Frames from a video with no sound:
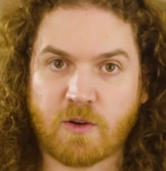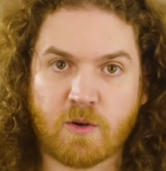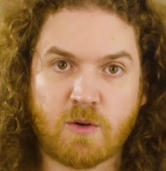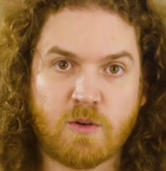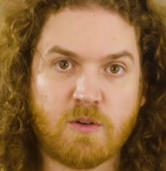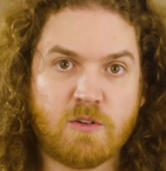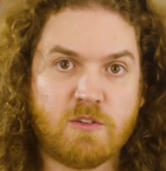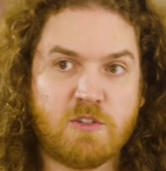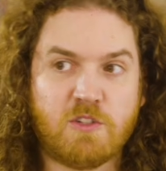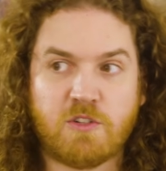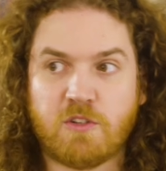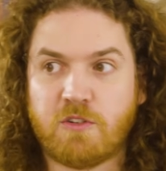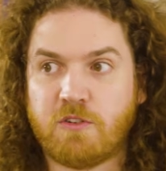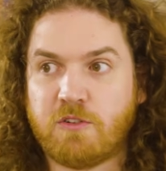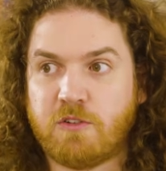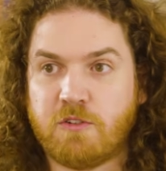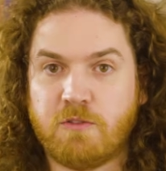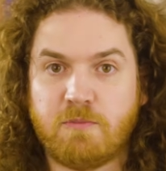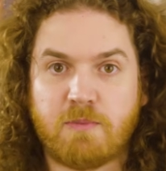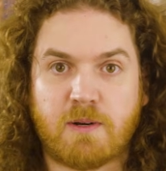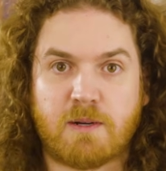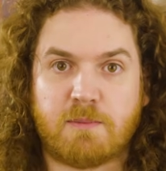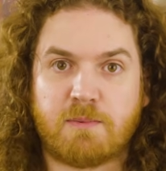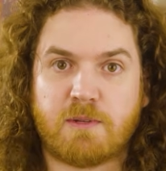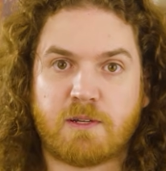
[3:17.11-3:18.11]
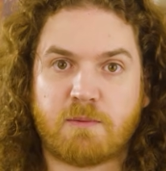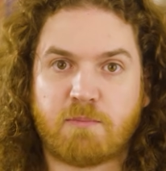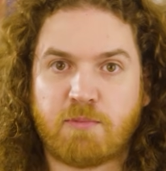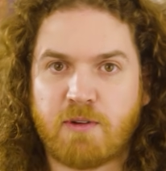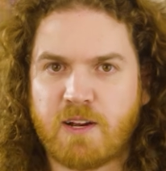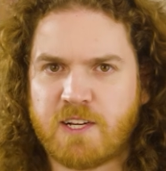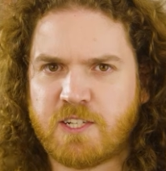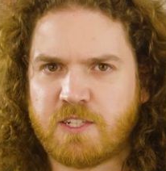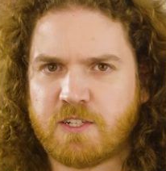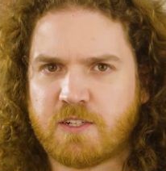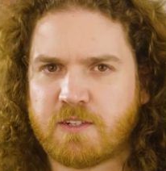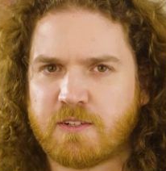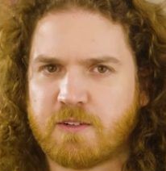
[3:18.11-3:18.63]
or due to public
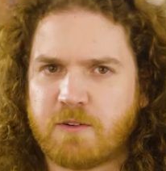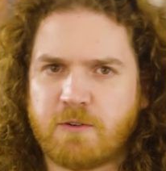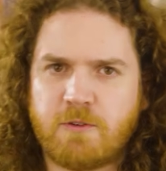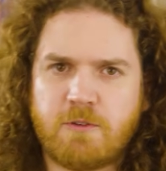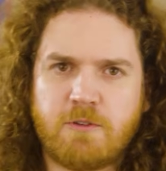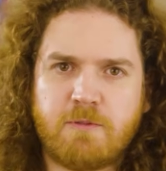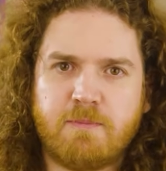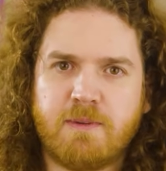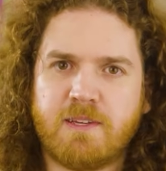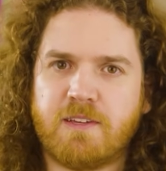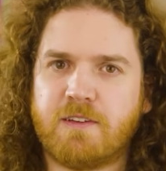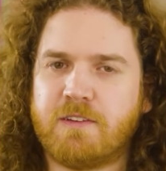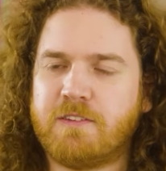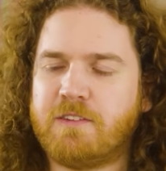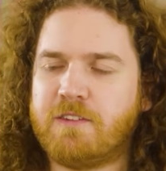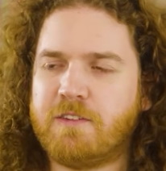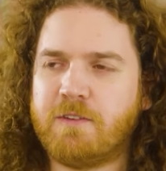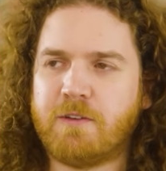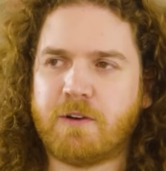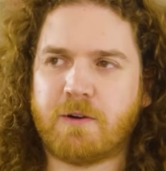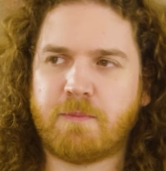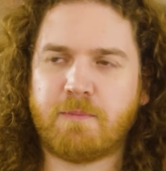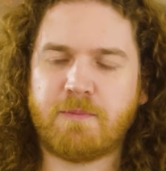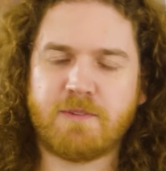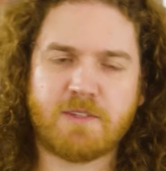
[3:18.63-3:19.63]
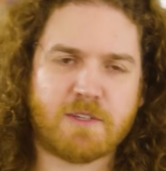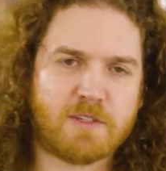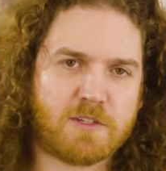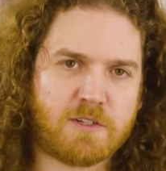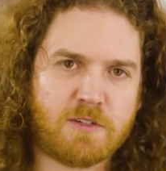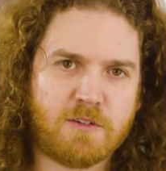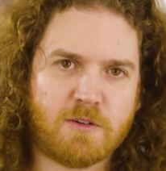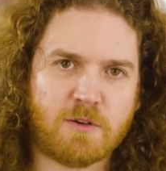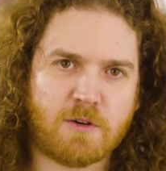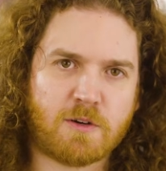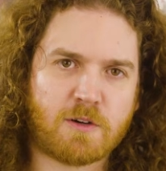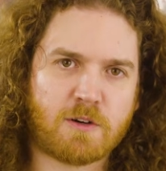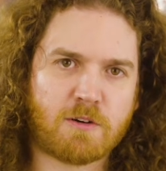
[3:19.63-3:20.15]
pressure, or because the
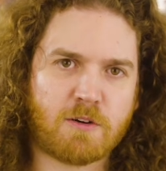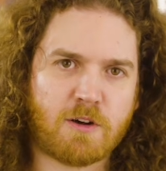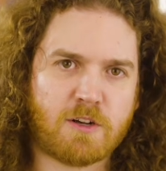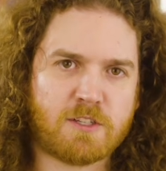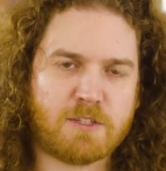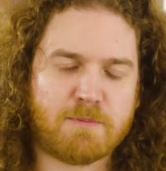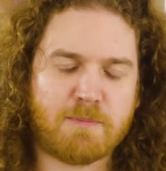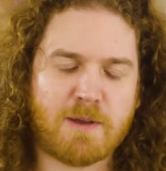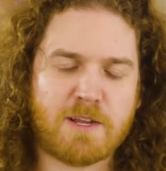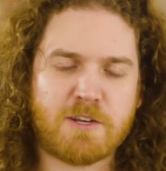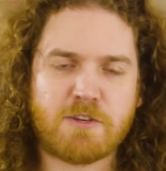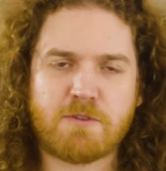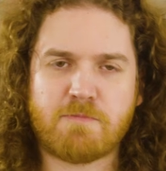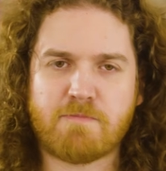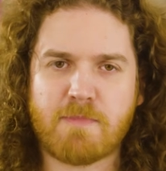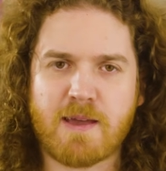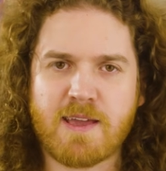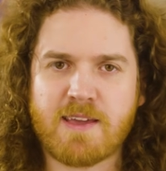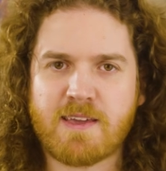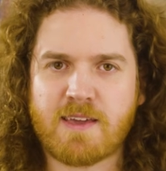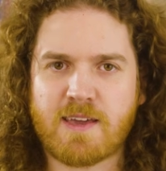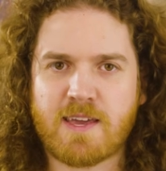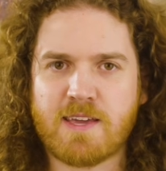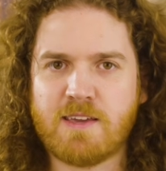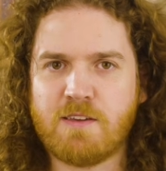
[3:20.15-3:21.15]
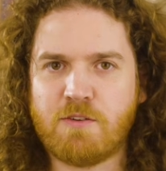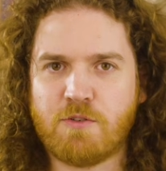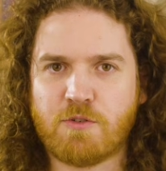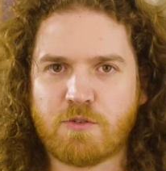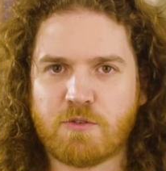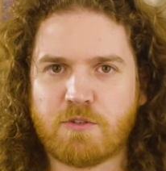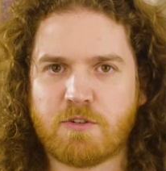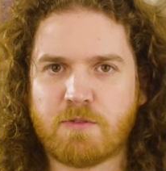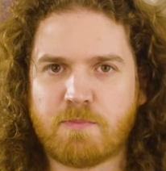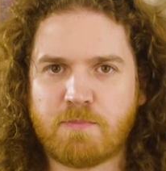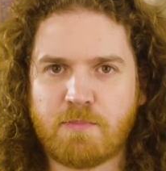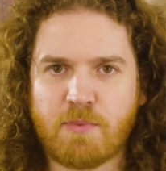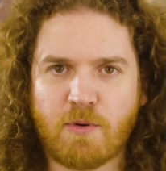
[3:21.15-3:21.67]
opposition or crossbench make a
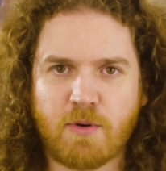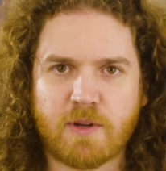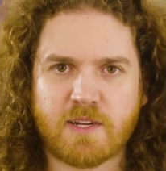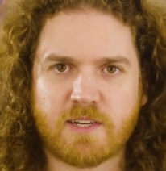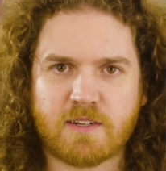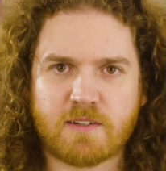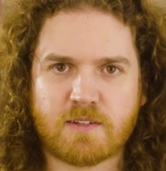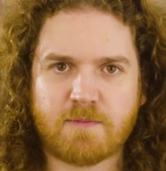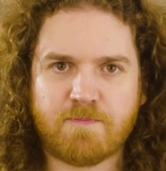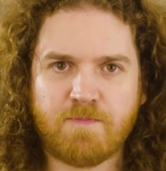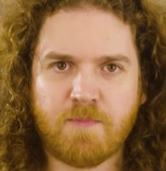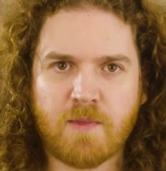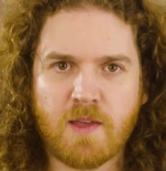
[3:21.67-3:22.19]
good point.